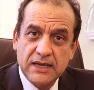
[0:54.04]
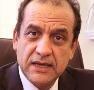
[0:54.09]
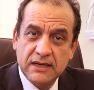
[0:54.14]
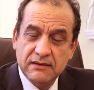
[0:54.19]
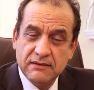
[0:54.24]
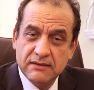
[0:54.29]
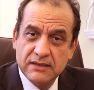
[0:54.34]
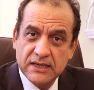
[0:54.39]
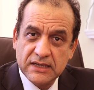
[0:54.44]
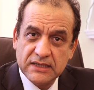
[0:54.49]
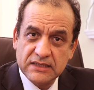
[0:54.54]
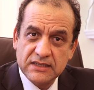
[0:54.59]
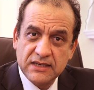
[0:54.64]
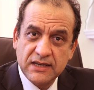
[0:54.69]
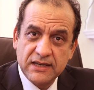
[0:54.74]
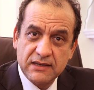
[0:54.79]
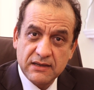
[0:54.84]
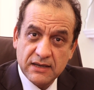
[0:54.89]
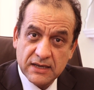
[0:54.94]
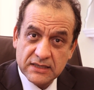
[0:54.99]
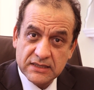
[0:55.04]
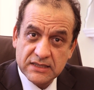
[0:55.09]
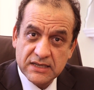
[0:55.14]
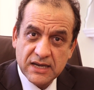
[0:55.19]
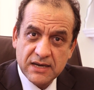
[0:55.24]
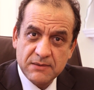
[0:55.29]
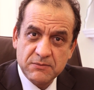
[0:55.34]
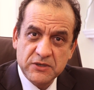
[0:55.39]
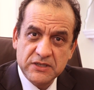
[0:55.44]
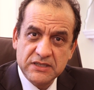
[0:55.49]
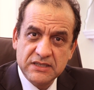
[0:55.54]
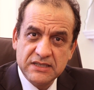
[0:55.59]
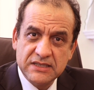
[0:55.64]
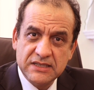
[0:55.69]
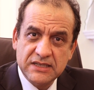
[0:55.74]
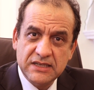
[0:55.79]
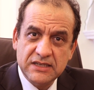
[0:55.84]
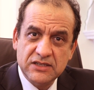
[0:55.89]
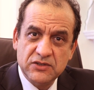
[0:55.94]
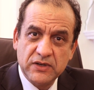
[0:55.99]
In things like Alzheimer's
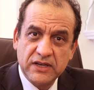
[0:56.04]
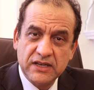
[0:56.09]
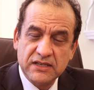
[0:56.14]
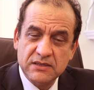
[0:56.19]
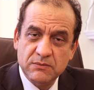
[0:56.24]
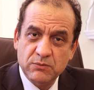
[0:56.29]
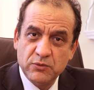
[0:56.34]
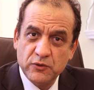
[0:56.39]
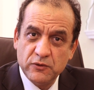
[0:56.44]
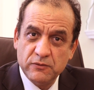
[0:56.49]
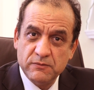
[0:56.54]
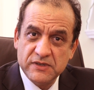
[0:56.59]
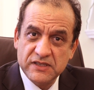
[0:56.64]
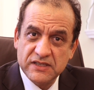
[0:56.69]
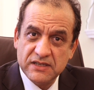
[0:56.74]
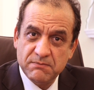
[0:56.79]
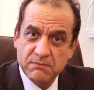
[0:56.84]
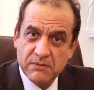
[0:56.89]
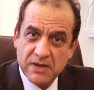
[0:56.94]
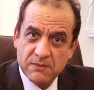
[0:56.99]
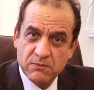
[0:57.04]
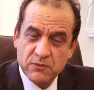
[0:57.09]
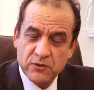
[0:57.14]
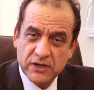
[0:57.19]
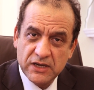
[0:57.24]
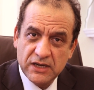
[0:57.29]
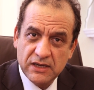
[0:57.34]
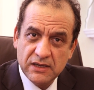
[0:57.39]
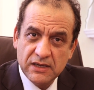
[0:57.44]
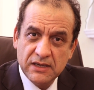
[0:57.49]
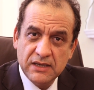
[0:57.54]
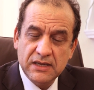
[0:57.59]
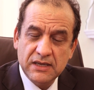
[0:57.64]
disease, you get improvement in memory.